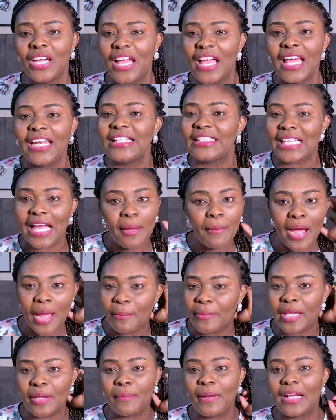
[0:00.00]
Anytime I
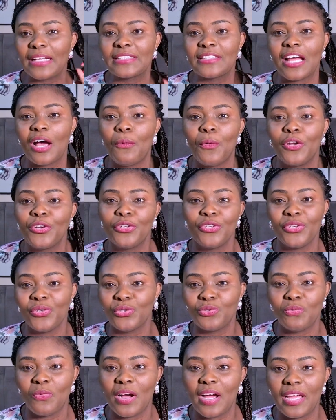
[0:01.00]
make pasta, I want to
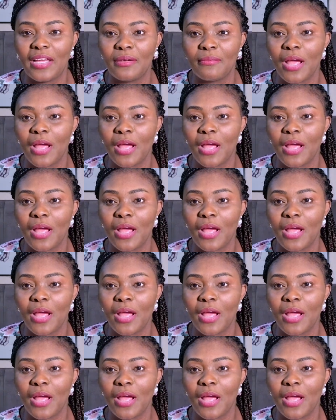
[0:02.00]
use wine.